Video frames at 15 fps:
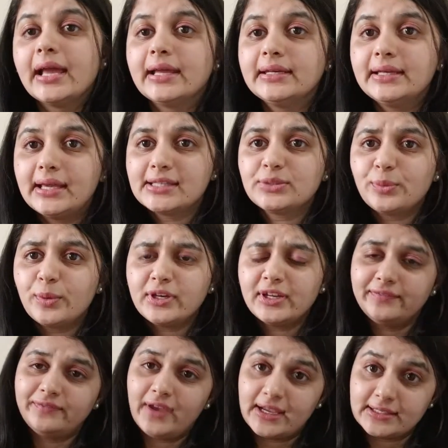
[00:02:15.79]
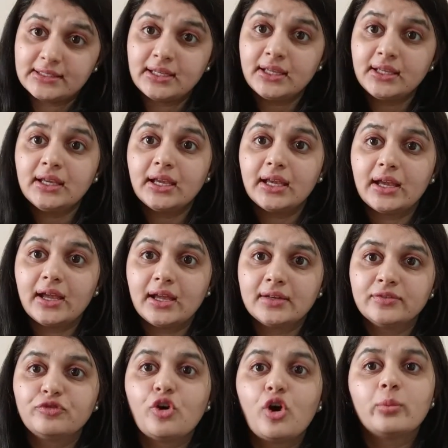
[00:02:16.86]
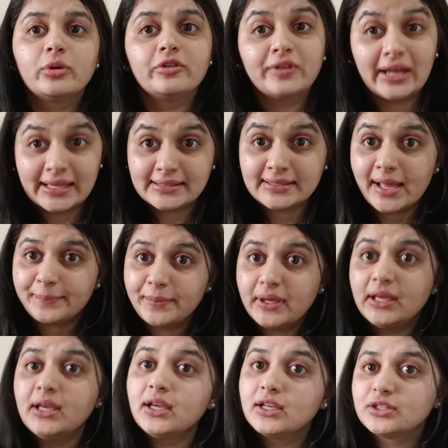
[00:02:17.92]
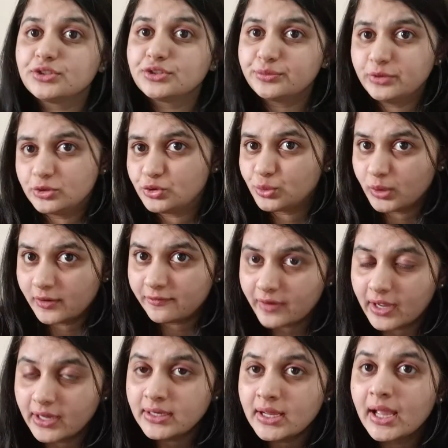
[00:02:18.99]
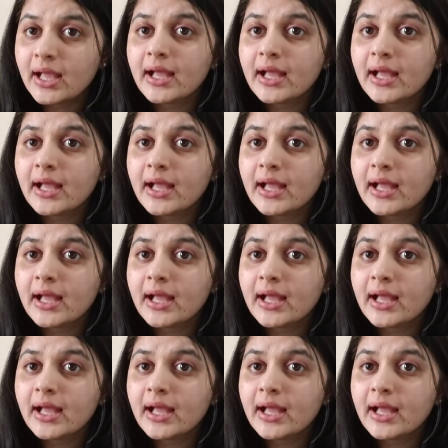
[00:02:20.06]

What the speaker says: In case we're investing in form of SIP into the mutual fund,